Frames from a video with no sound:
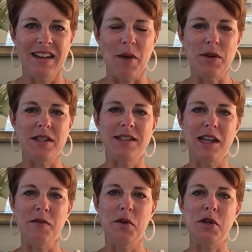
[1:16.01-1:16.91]
I went to
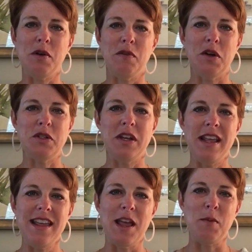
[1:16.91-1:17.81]
Stanford
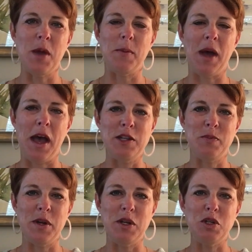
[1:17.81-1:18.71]
University and met my
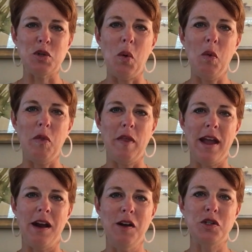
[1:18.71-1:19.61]
husband Joel there.